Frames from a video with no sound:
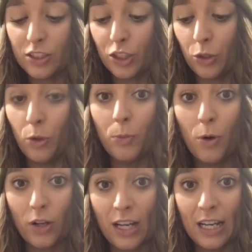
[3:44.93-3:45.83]
To
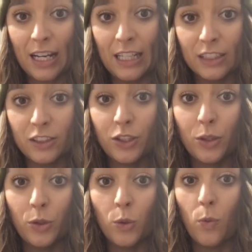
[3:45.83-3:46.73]
put it
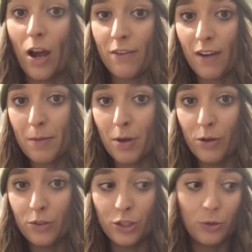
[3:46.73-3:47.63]
into Wi-Fi
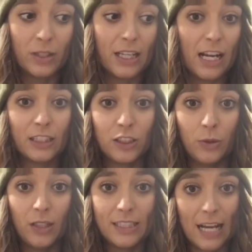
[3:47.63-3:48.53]
mode to connect
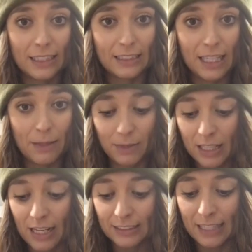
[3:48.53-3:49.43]
to the Tacticam
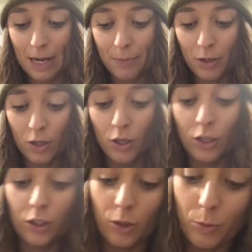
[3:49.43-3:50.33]
Connect app,
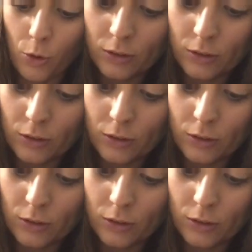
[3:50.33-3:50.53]
you pull